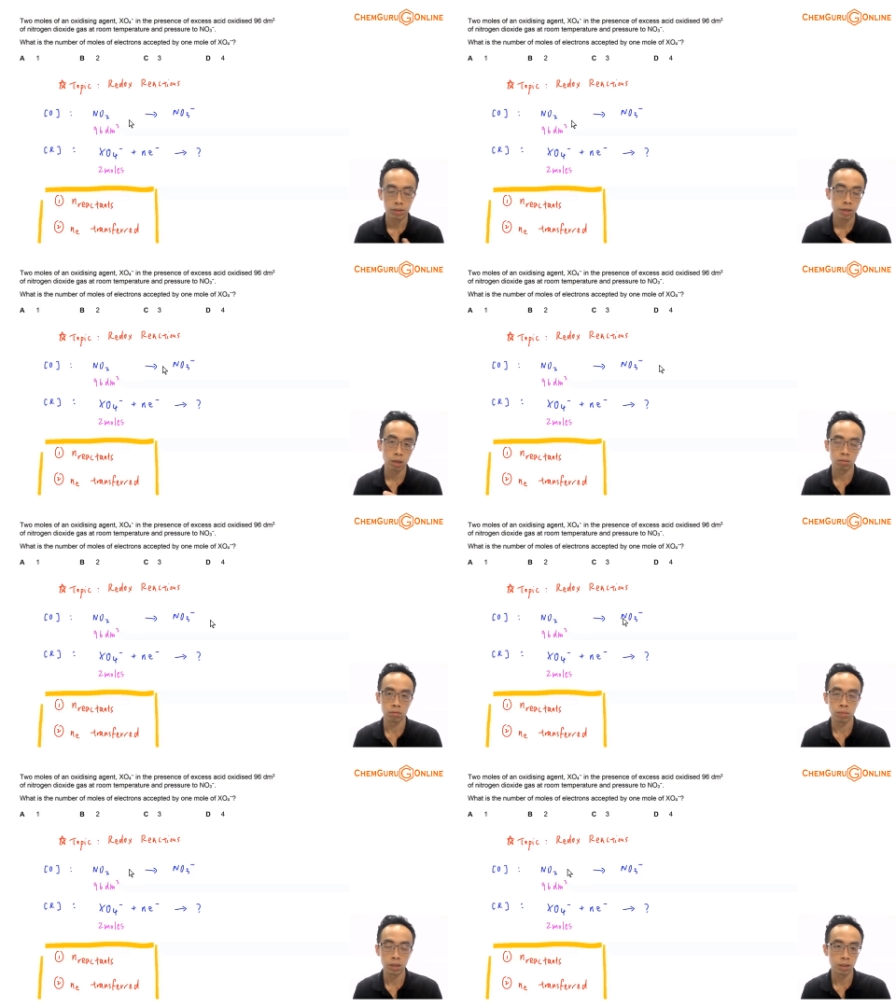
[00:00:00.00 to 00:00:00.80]
because I
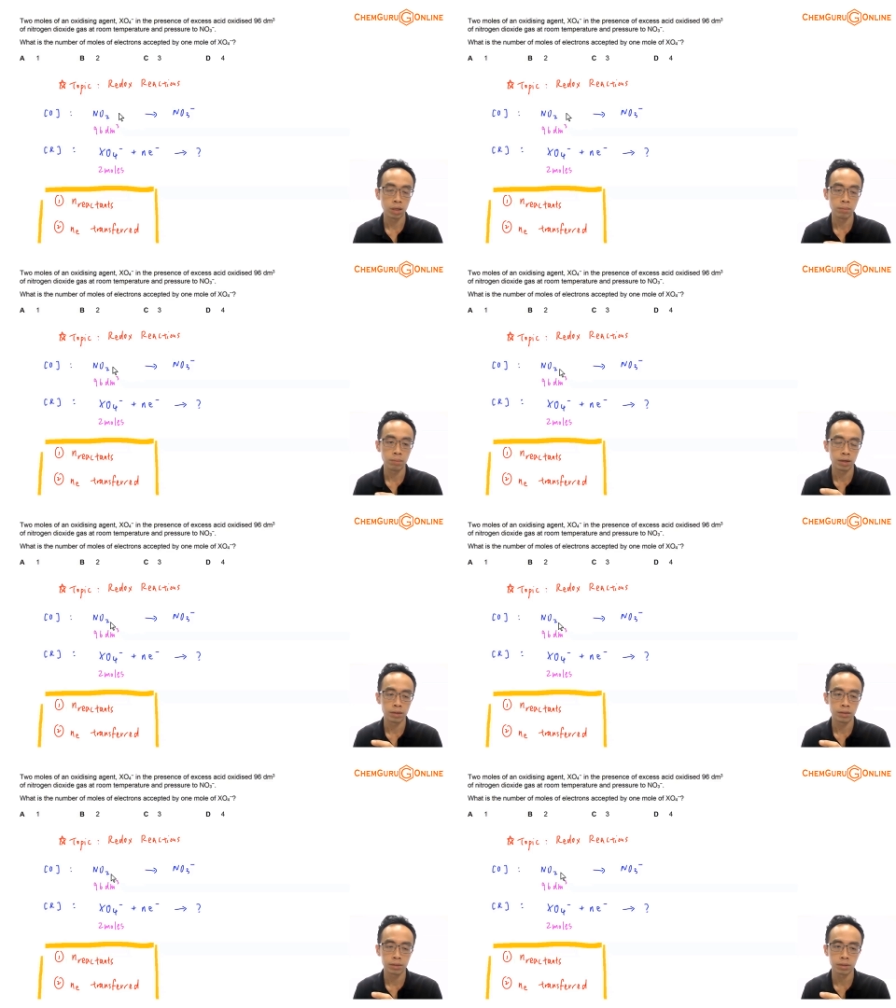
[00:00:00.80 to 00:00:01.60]
can basically
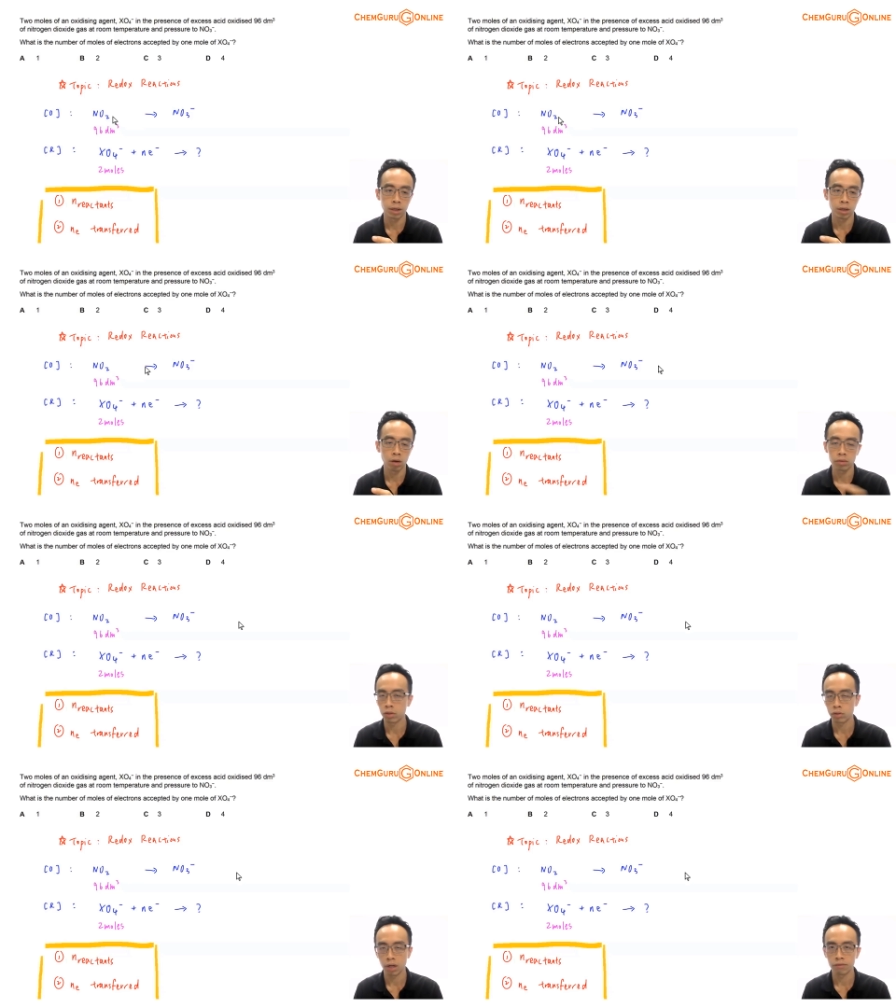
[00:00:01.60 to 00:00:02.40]
balance the
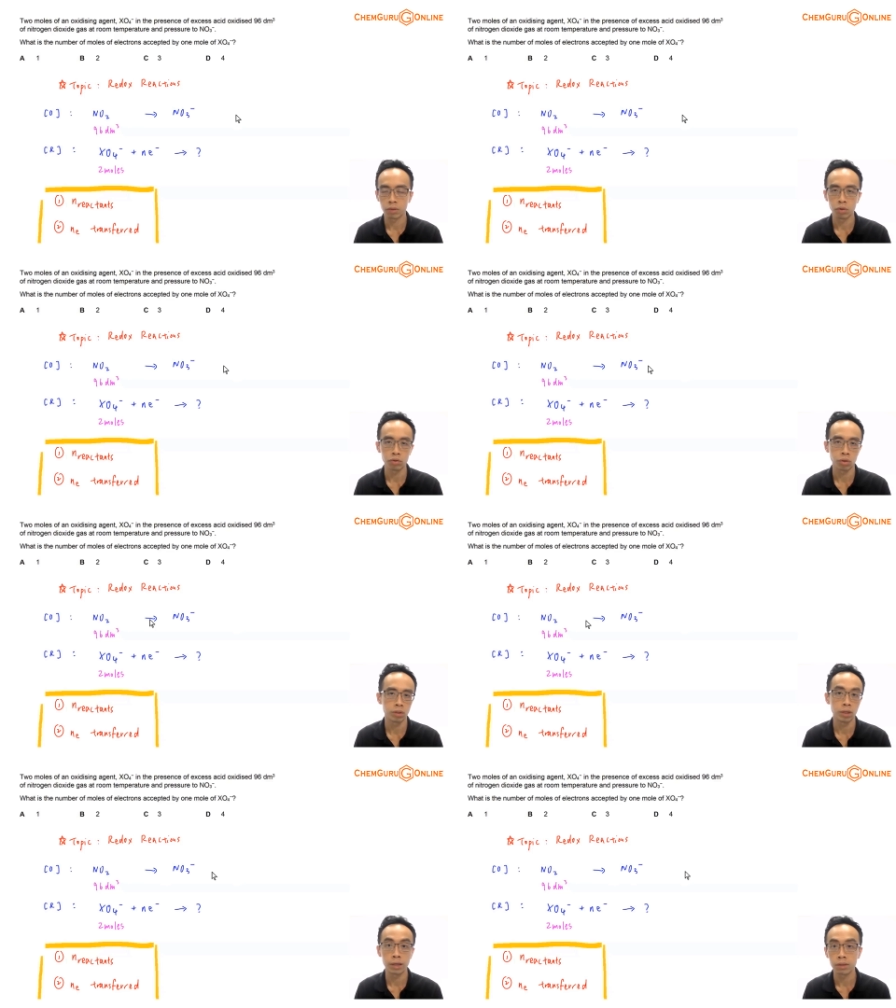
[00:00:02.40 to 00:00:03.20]
oxidation half
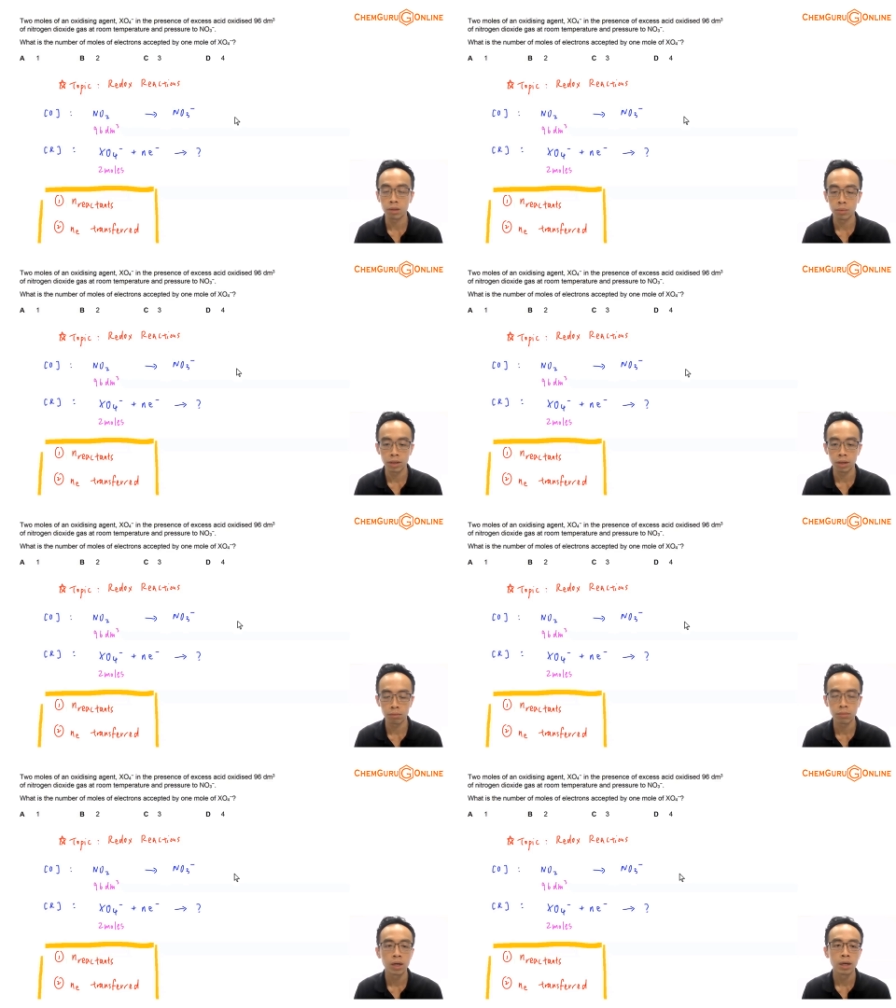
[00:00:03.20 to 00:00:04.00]
equation in acidic
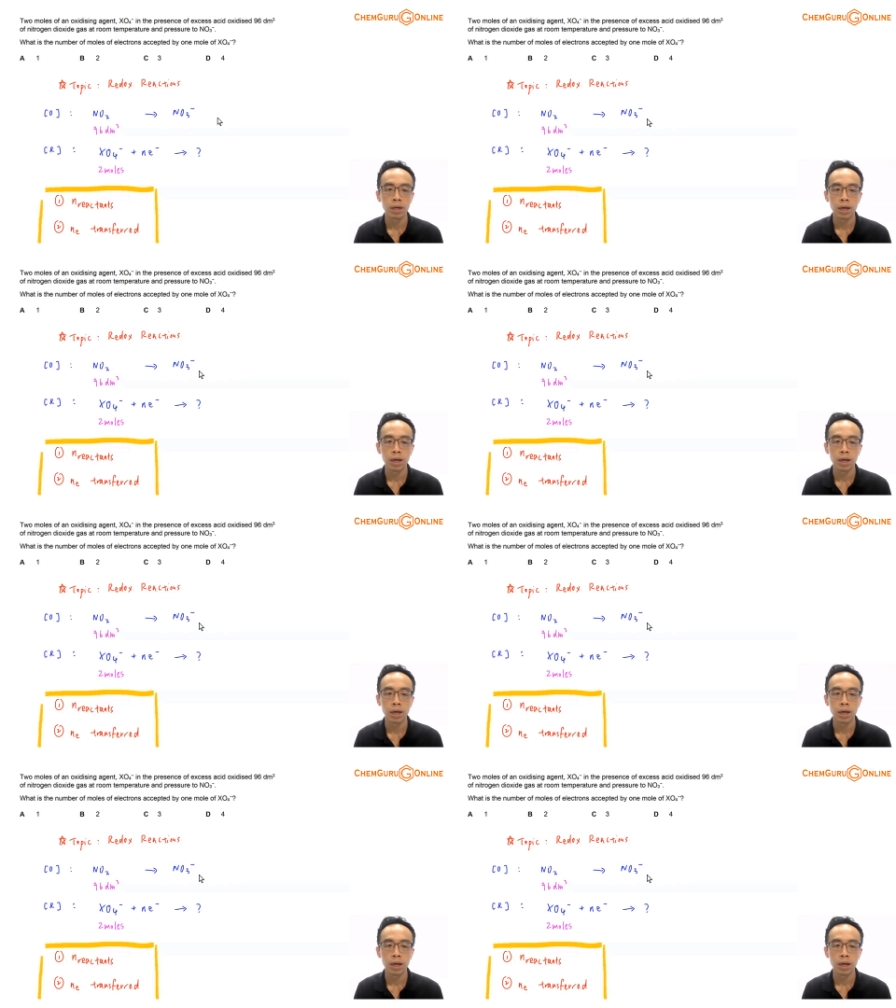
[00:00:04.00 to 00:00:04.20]
medium.